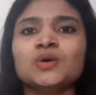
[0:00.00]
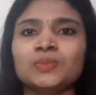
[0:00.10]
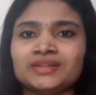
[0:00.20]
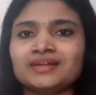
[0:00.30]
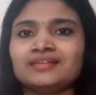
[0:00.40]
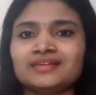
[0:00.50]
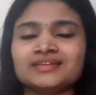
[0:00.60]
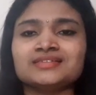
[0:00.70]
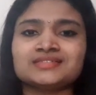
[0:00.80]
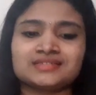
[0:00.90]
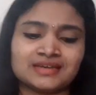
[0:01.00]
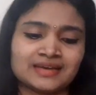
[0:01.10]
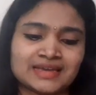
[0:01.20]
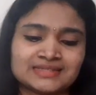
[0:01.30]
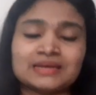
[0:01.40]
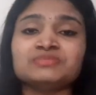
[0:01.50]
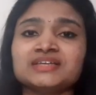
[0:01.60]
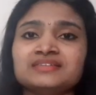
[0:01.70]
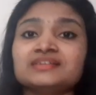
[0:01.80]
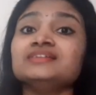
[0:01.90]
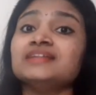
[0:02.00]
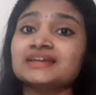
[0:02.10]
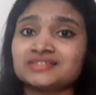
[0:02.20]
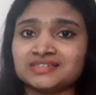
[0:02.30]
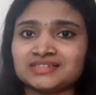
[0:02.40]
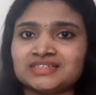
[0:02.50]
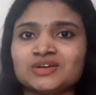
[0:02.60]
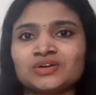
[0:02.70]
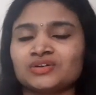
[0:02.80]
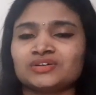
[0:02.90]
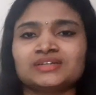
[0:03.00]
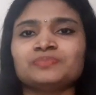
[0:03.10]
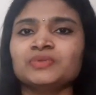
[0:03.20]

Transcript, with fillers: whether there is uh, exam center in their city or not.